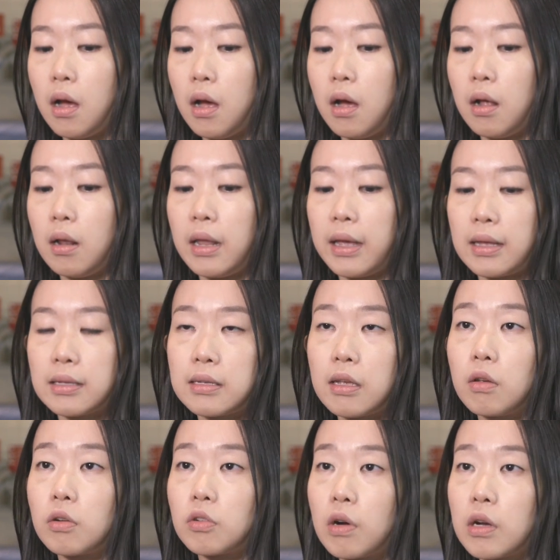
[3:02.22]
like I
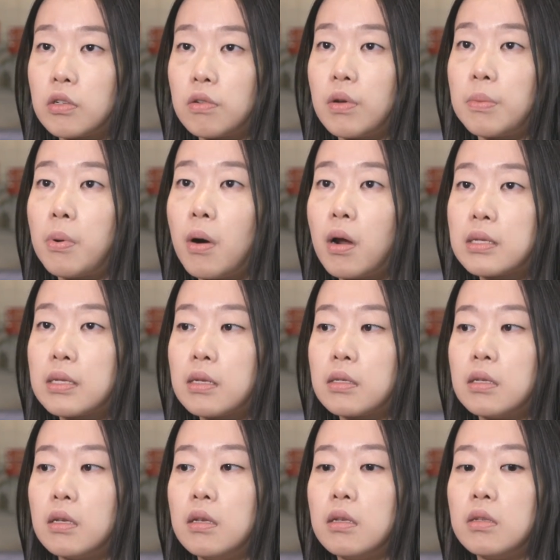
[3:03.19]
said, your treasury
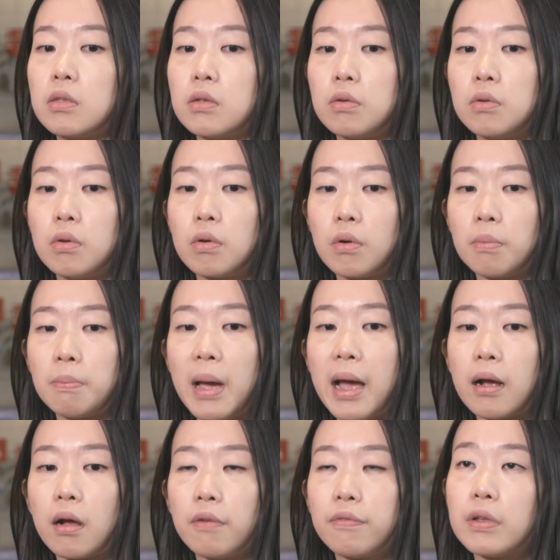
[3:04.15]
processes to your
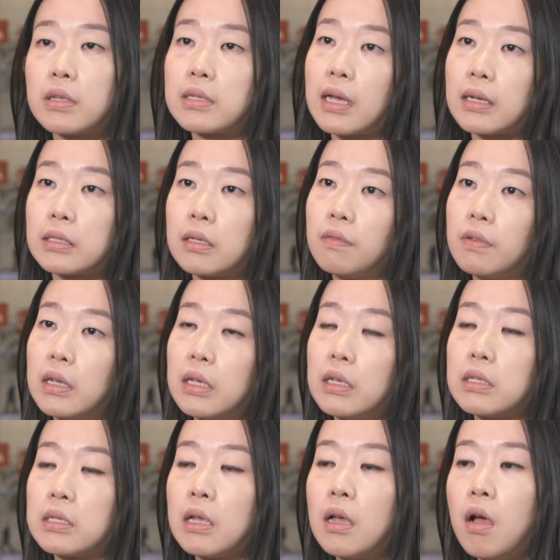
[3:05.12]
back office
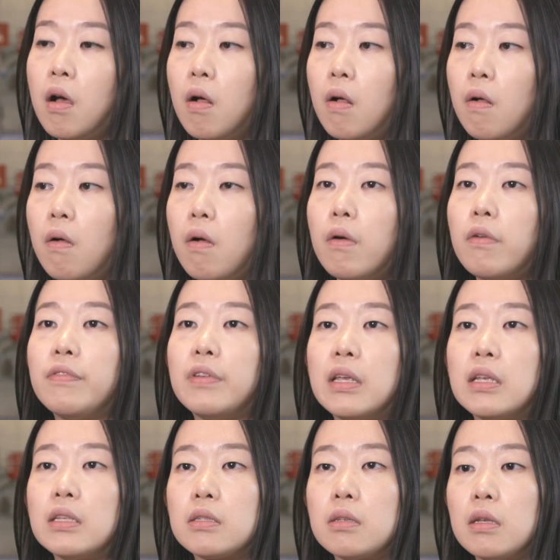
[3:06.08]
activities. All of
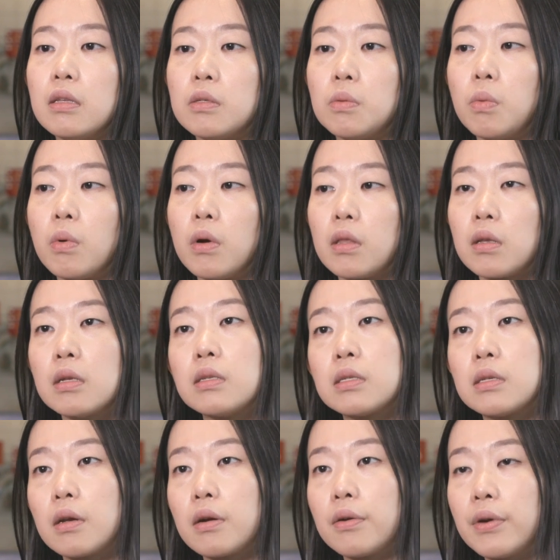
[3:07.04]
these, it's worth
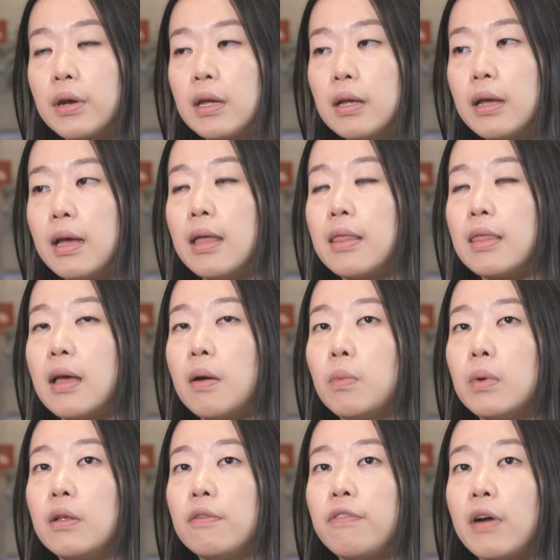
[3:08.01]
considering. And
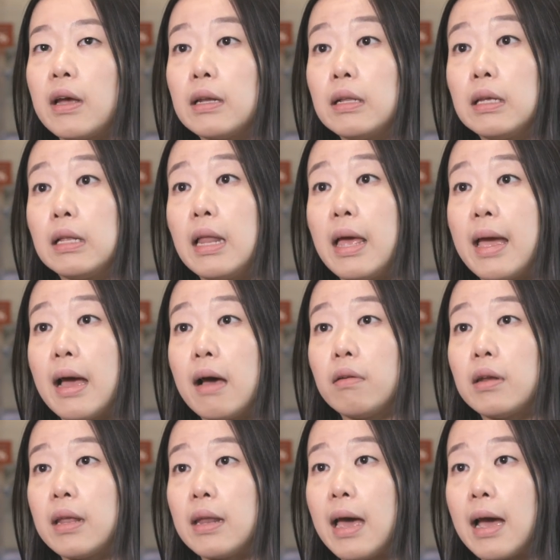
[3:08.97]
then we finally lay
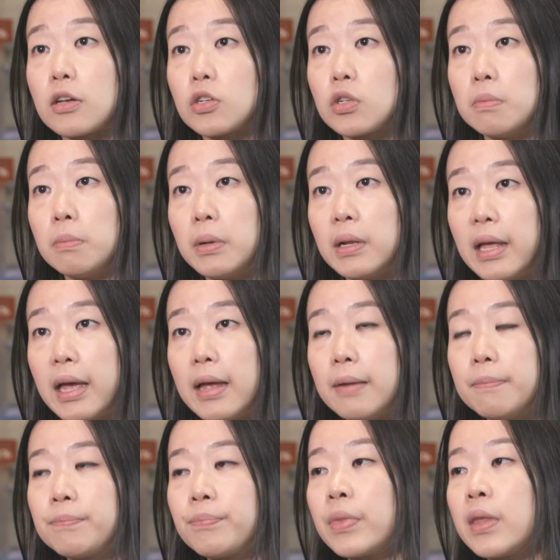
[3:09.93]
out an action
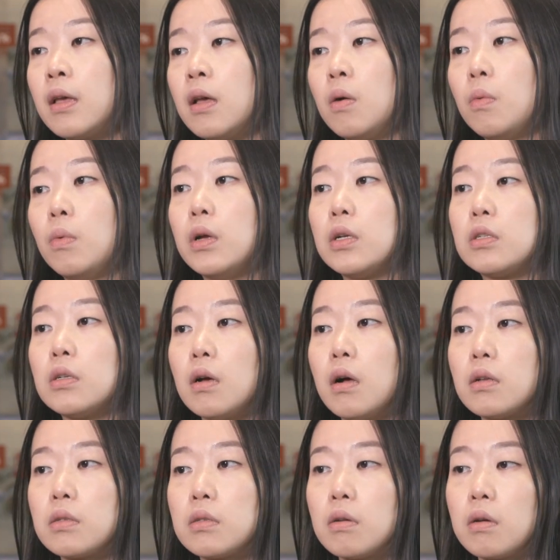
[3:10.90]
plan, which
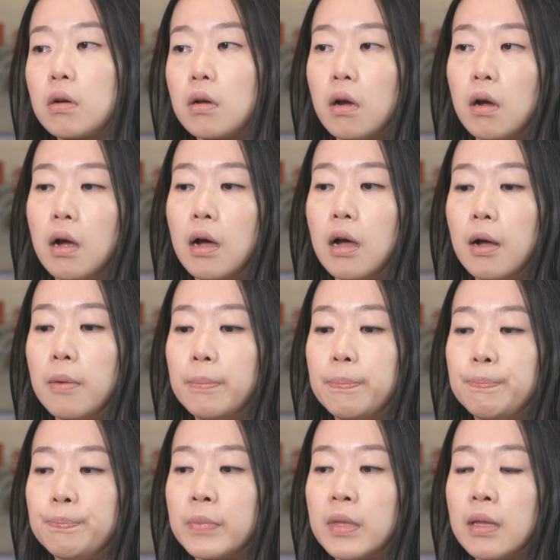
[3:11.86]
also
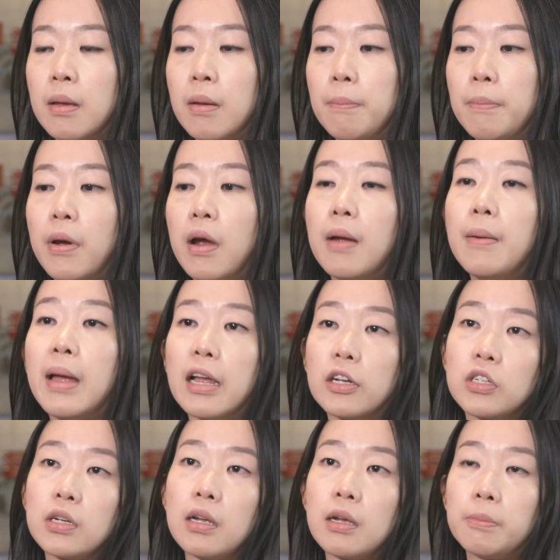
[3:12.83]

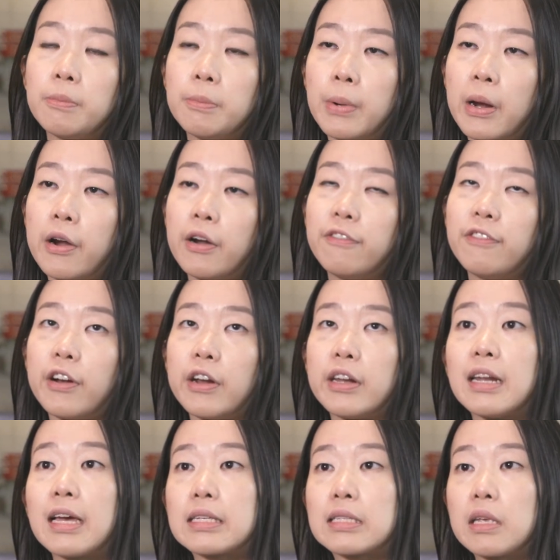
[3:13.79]
match up
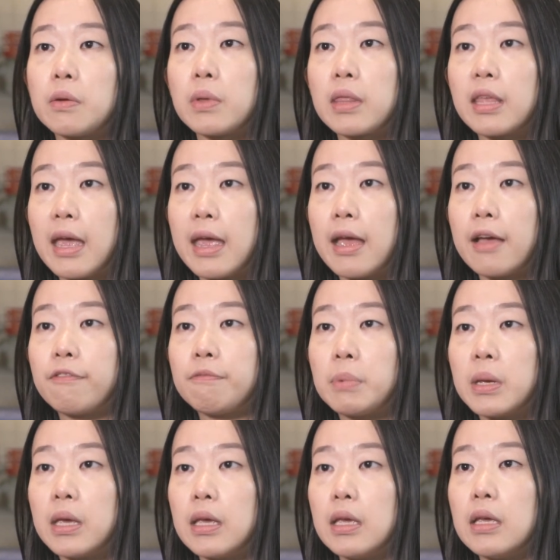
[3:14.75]
very nicely with the
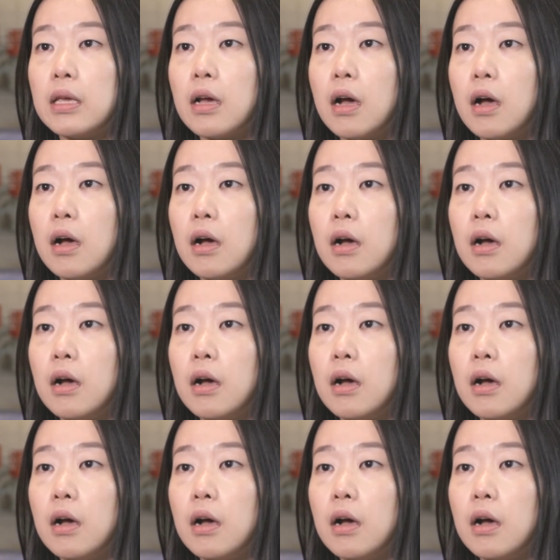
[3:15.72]
AFP